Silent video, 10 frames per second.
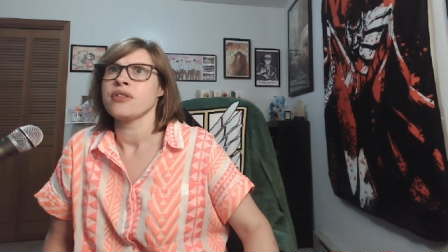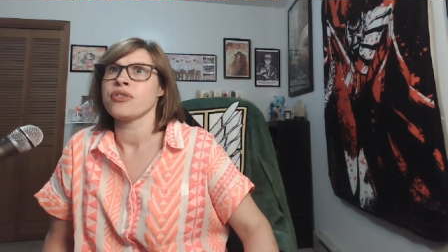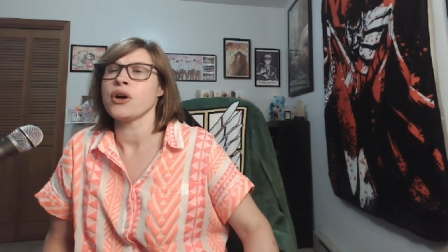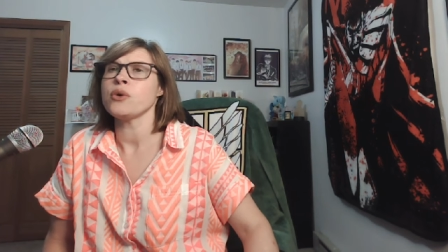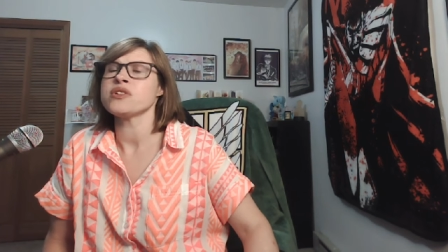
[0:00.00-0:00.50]

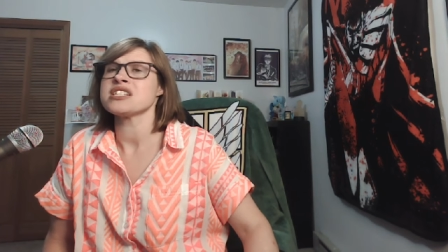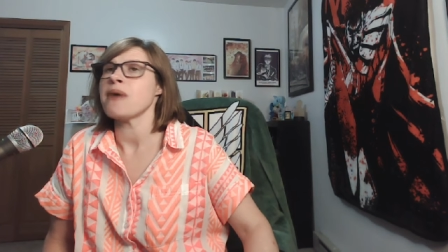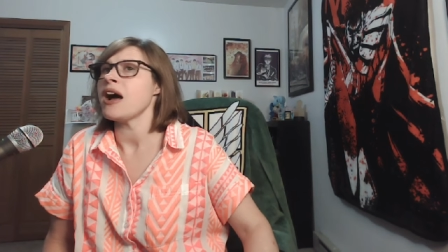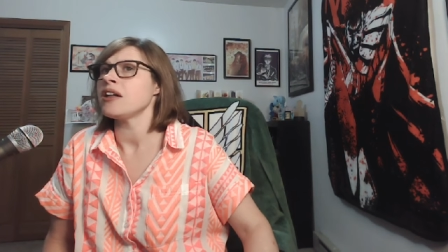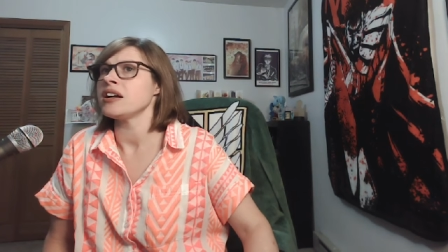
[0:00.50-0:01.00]
Though the
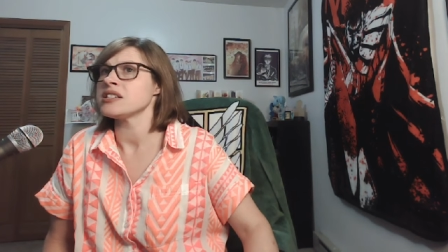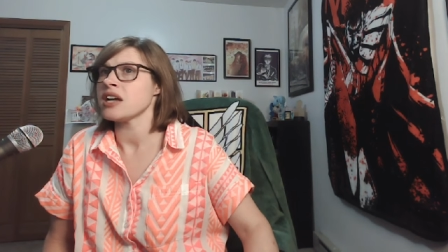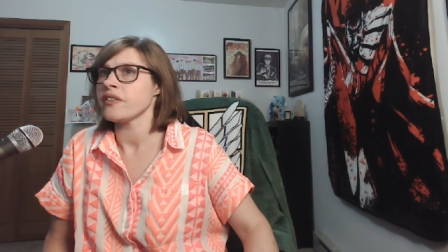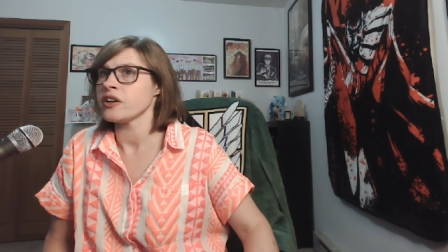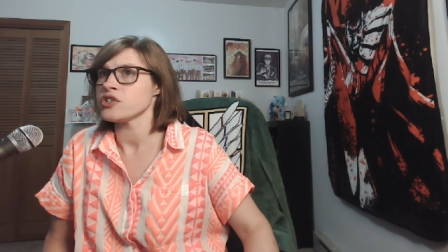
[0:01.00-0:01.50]
smile on
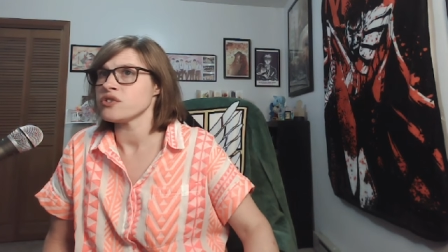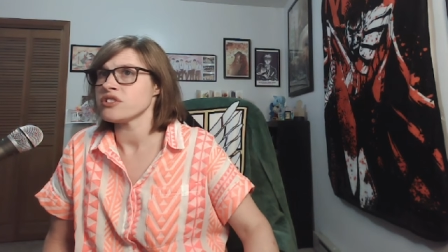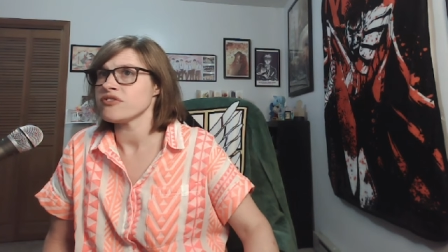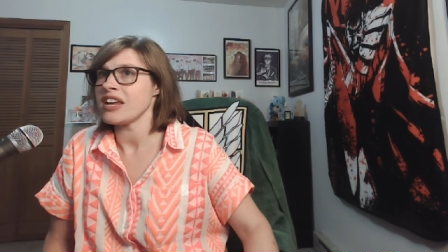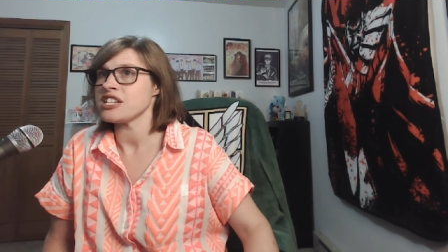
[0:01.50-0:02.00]
Tian
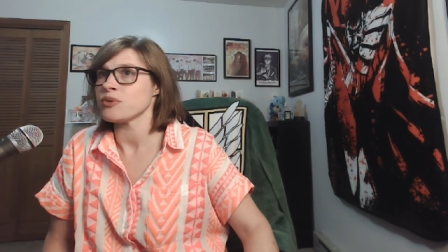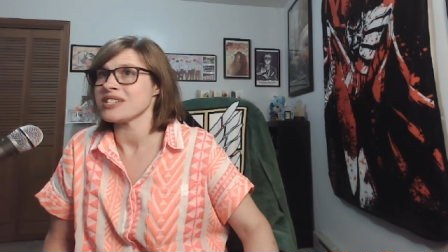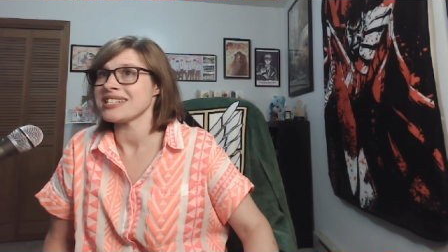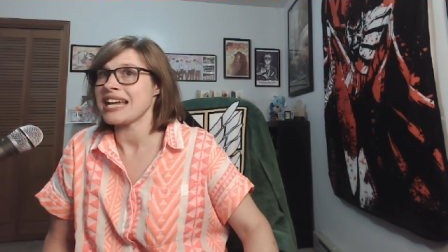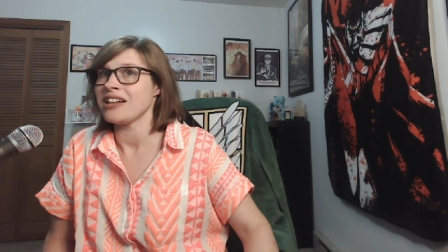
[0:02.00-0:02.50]
Jun's face was
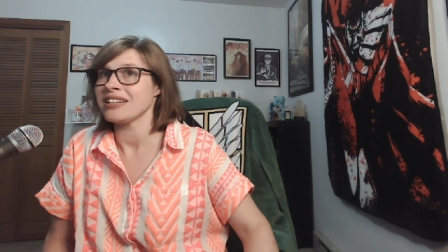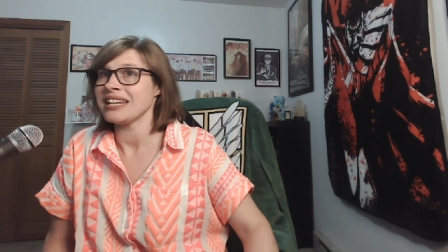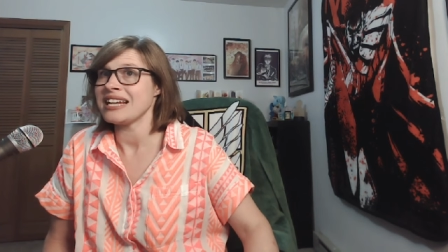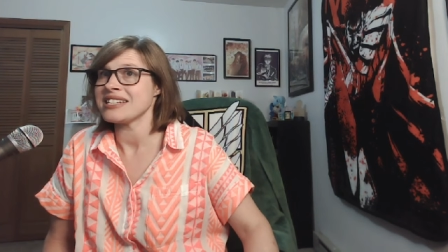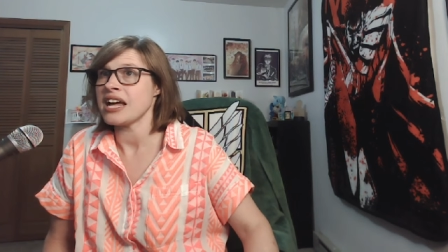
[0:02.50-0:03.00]
as
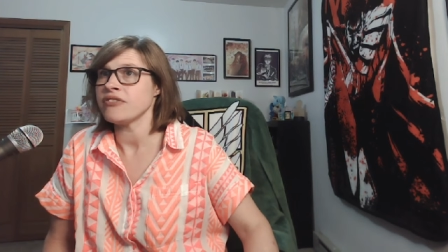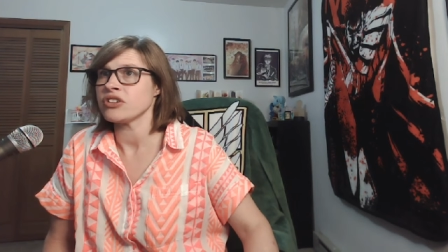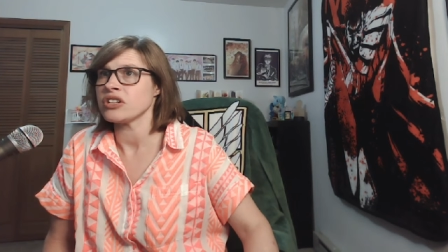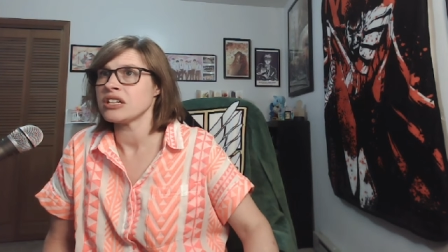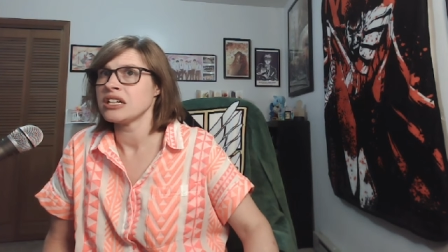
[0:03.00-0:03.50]
elegant as
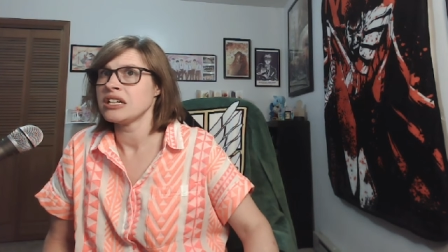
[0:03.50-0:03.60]
ever,